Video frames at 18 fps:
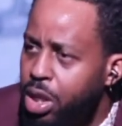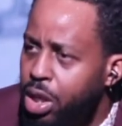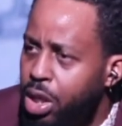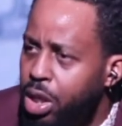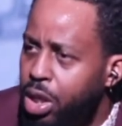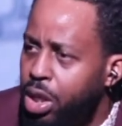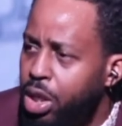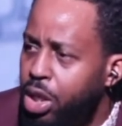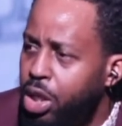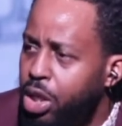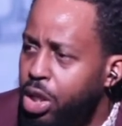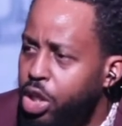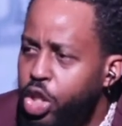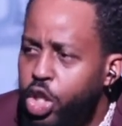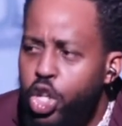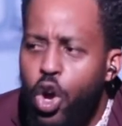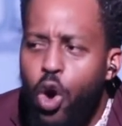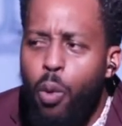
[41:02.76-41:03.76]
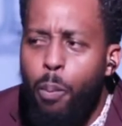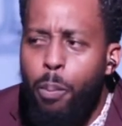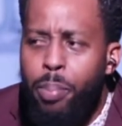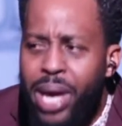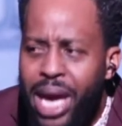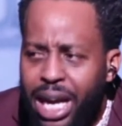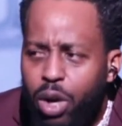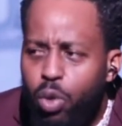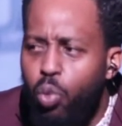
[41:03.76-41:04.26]
Yeah. You don't
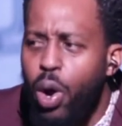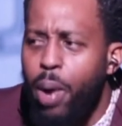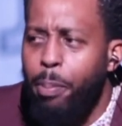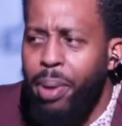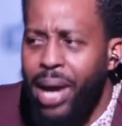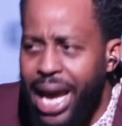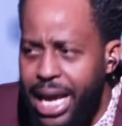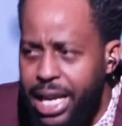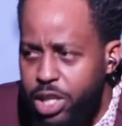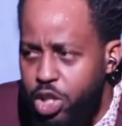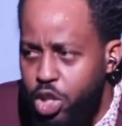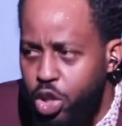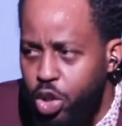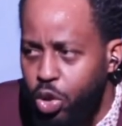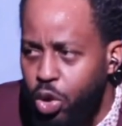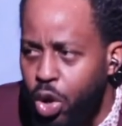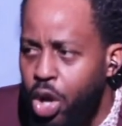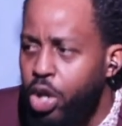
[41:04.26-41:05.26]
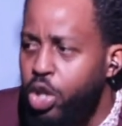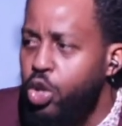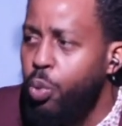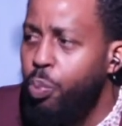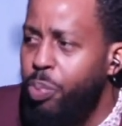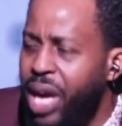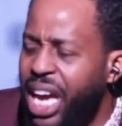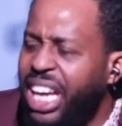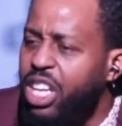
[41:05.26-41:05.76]
pick what pays you,
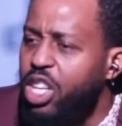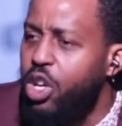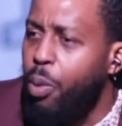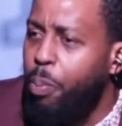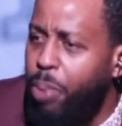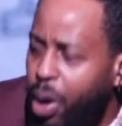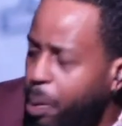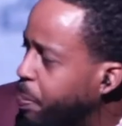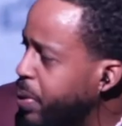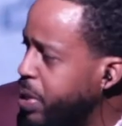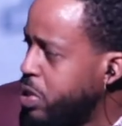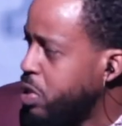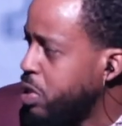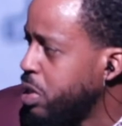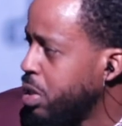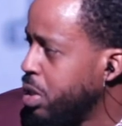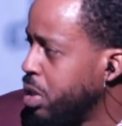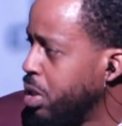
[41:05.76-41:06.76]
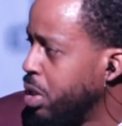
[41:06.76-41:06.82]
you pick your purpose.